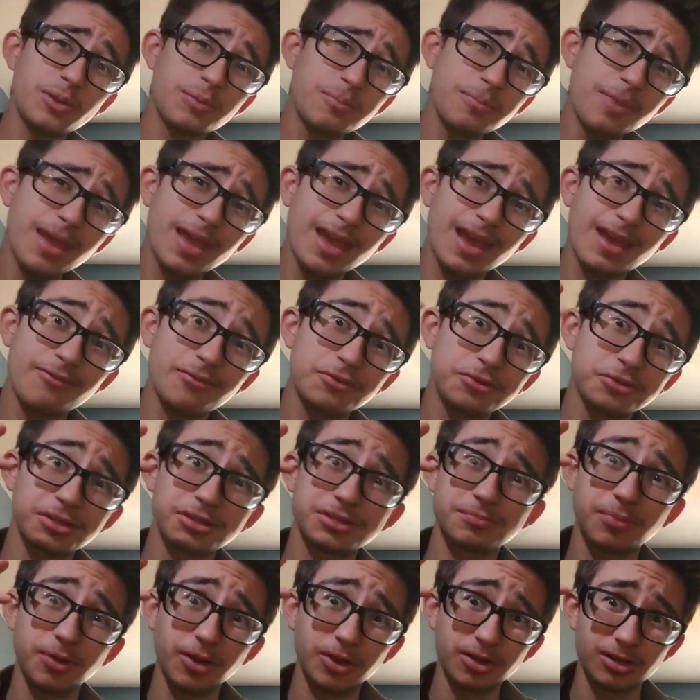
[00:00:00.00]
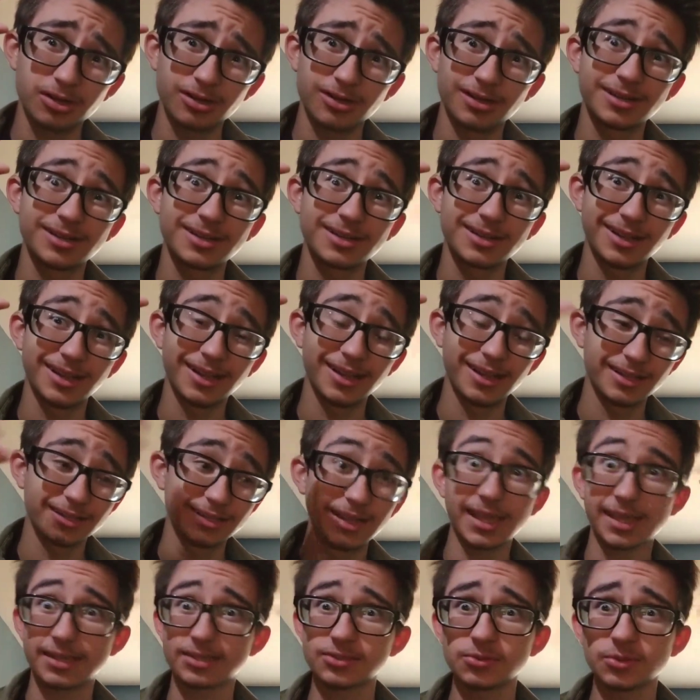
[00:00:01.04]
we may have another parter,
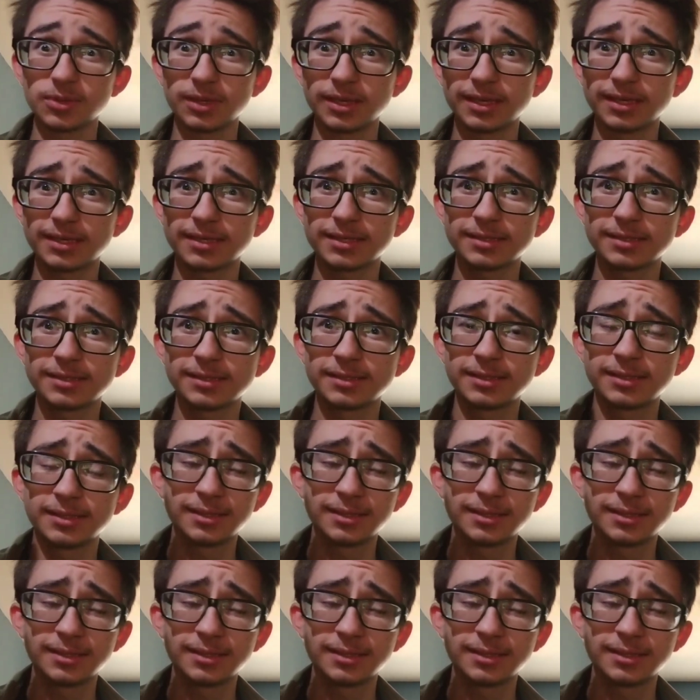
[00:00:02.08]
next week.